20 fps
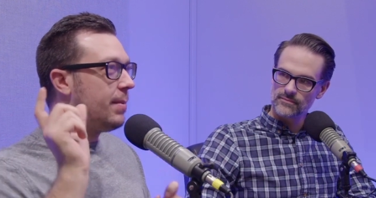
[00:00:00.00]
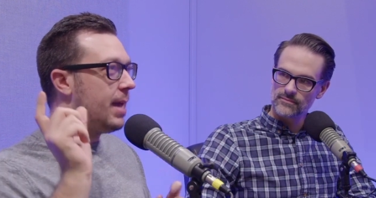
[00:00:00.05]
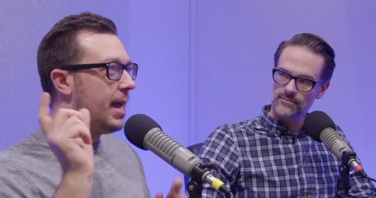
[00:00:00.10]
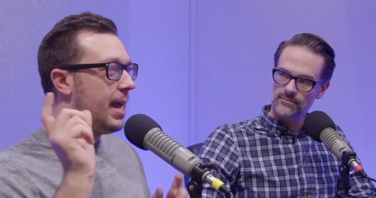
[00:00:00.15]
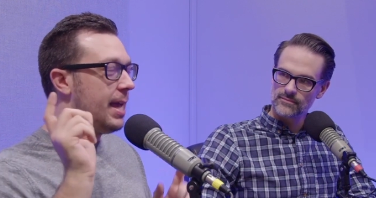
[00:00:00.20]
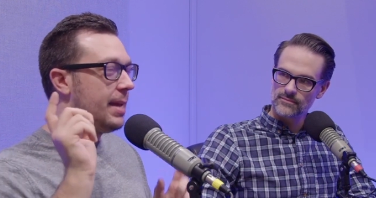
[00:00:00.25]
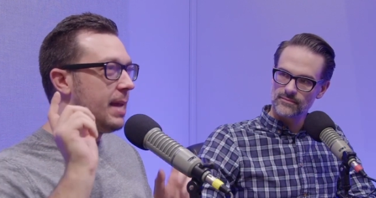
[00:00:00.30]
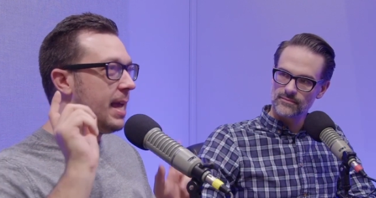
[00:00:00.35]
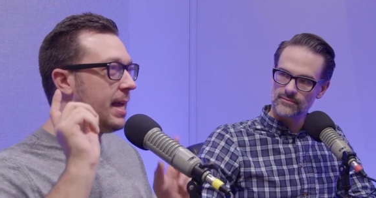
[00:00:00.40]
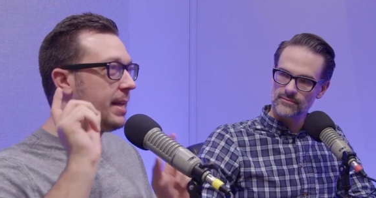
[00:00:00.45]

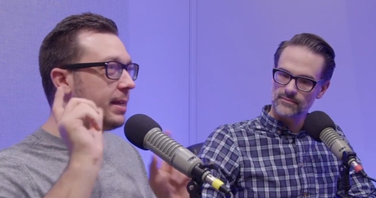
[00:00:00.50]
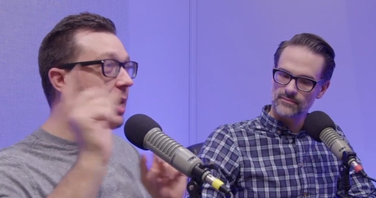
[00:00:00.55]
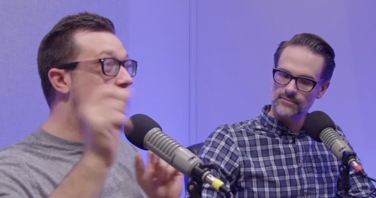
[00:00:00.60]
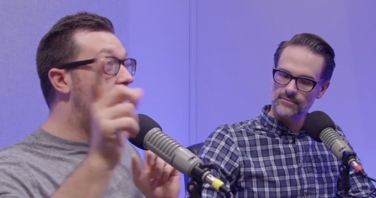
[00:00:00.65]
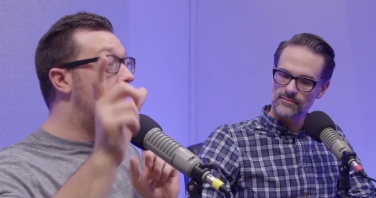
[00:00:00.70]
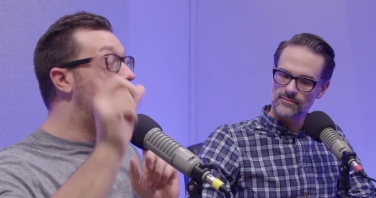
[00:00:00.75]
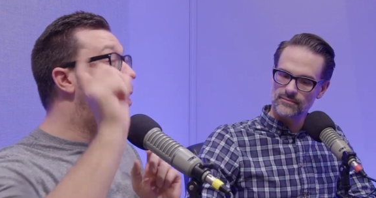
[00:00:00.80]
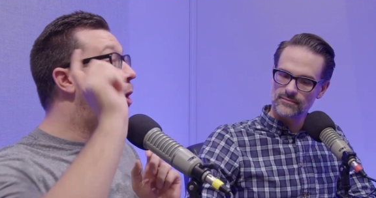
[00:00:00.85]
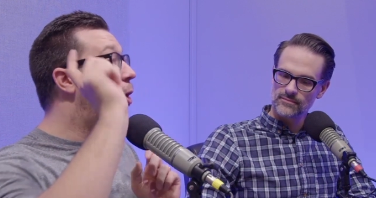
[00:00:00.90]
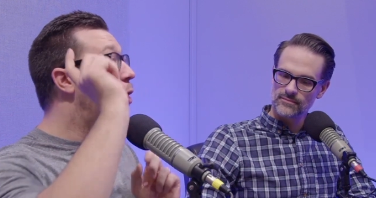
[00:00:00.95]
Speaker 1: and and
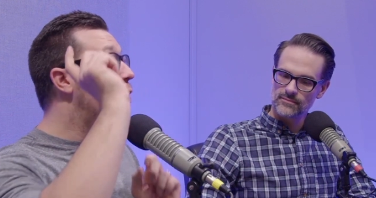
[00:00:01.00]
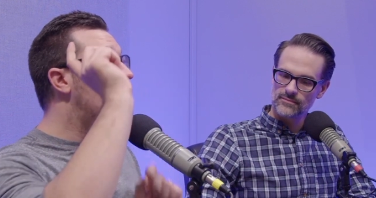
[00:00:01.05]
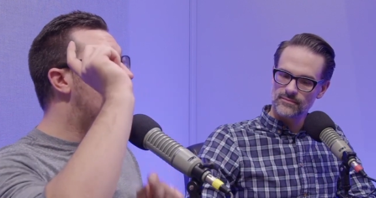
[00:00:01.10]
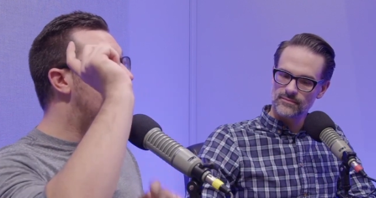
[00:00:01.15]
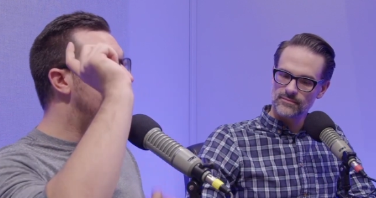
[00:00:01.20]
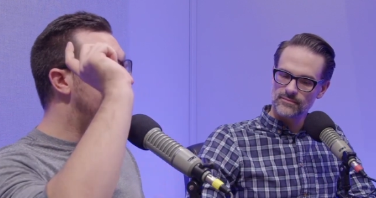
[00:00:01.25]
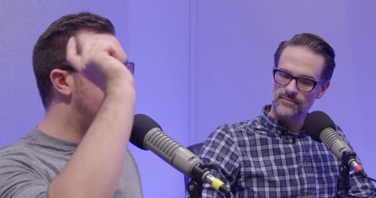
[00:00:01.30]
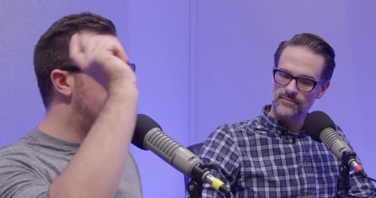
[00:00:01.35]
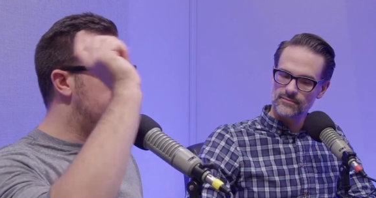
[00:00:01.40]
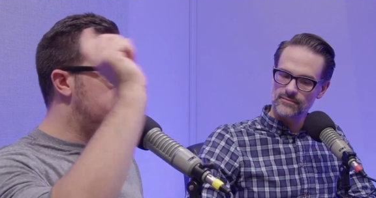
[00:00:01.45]
God, all
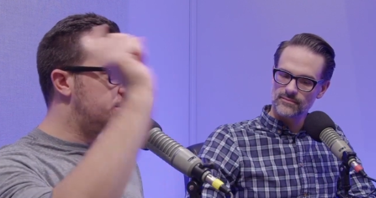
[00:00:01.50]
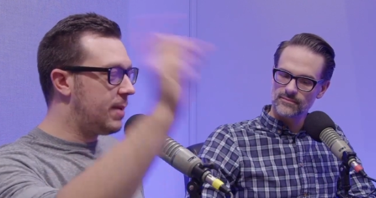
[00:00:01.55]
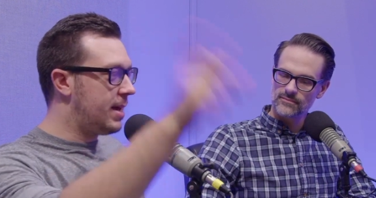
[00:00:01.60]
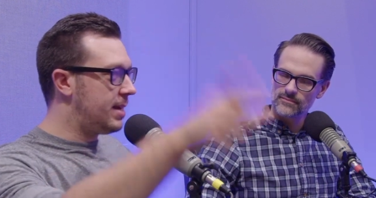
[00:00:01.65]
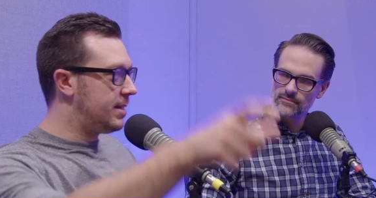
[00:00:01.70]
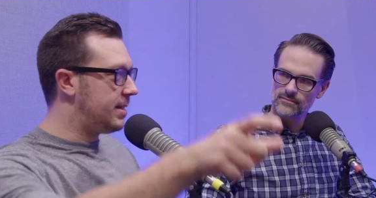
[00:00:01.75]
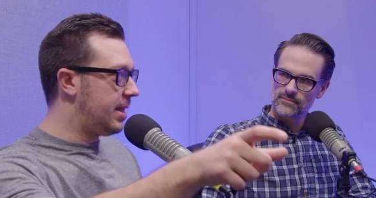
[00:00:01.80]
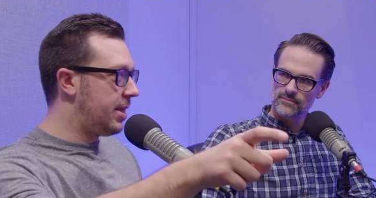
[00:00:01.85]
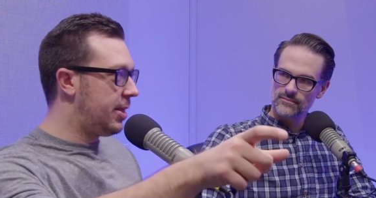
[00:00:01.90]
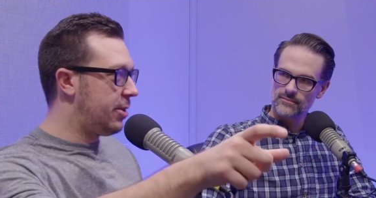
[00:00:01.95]
God cares
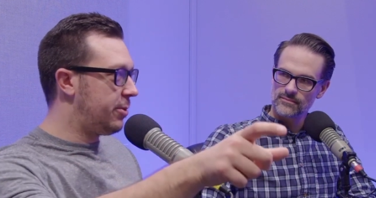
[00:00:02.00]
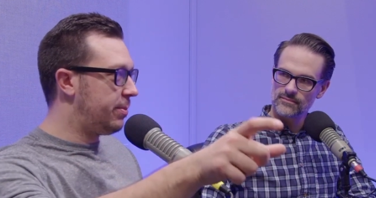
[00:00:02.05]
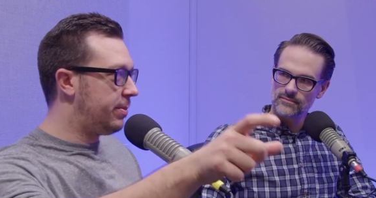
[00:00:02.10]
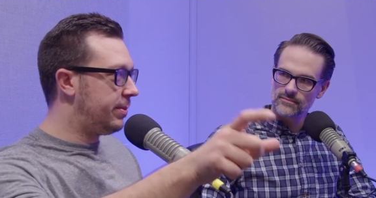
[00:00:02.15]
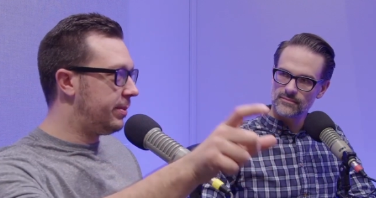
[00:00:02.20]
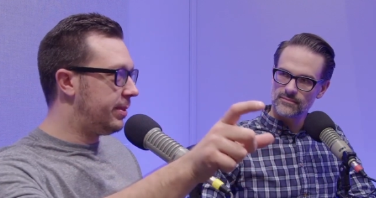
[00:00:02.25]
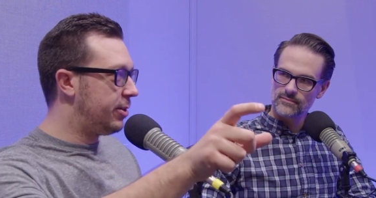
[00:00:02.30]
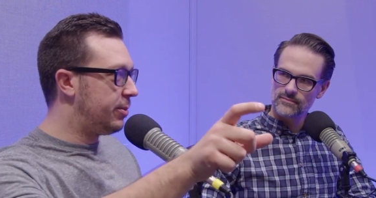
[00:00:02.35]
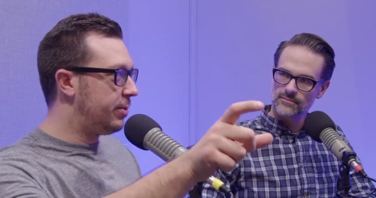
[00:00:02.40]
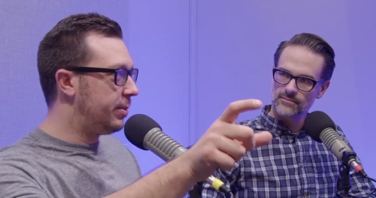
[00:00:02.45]
about is that they're
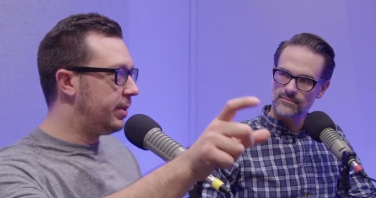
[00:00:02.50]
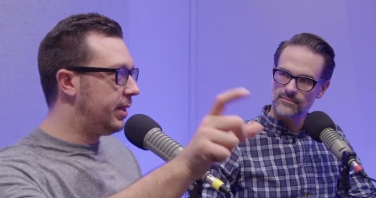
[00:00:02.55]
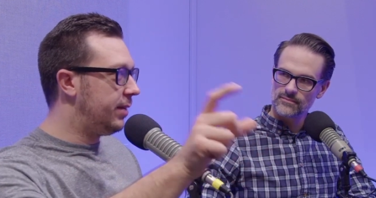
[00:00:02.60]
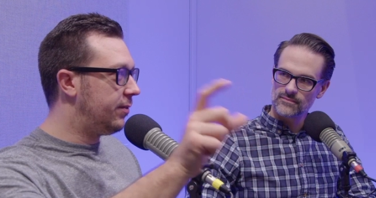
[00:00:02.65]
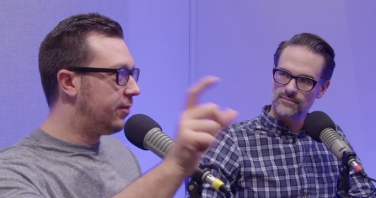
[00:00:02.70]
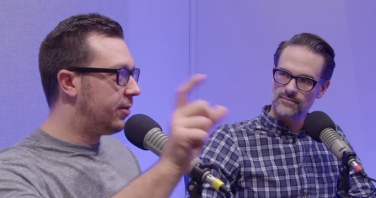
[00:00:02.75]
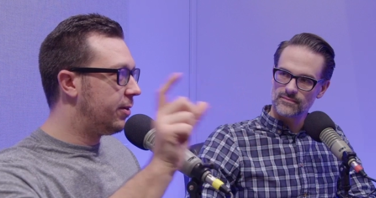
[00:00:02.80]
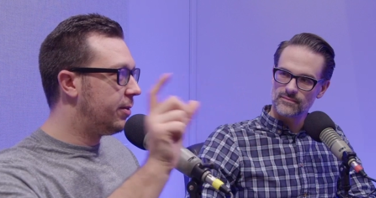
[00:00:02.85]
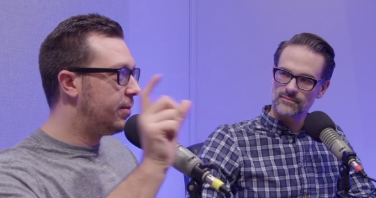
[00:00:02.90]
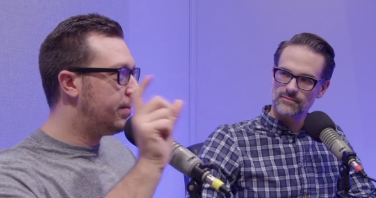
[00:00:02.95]
they're a
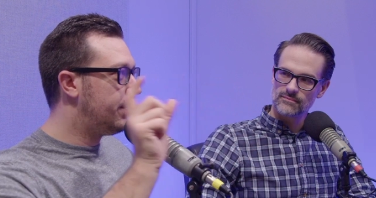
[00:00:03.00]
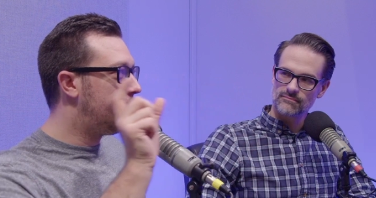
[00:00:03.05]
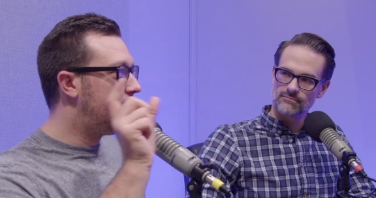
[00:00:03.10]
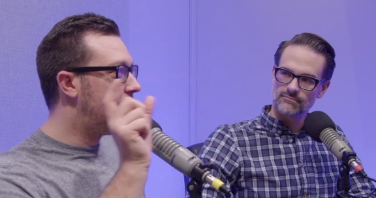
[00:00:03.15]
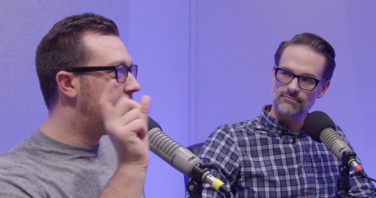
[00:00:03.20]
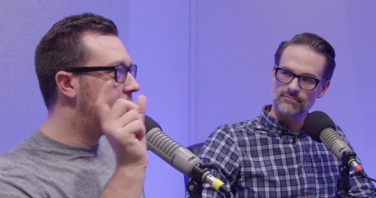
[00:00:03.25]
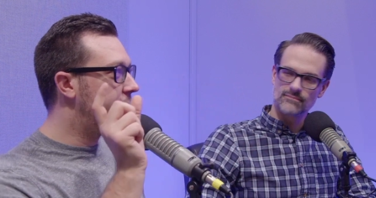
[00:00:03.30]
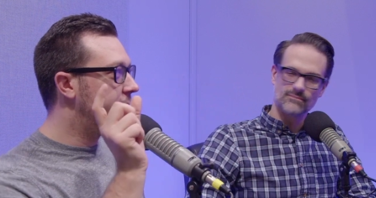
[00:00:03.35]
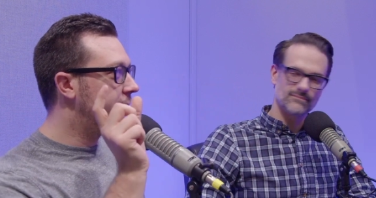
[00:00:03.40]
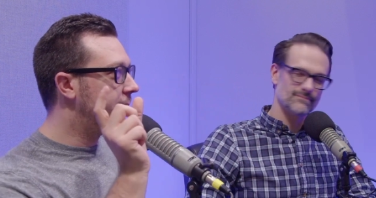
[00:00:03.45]
believer.
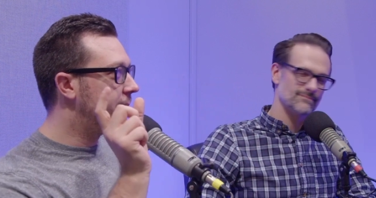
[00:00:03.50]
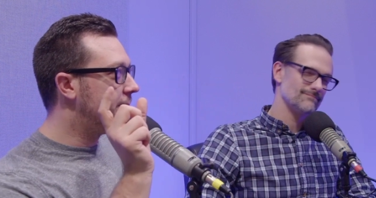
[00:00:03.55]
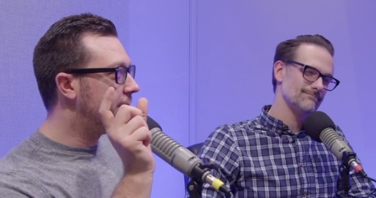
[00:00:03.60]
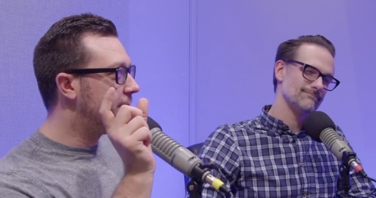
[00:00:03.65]
But right.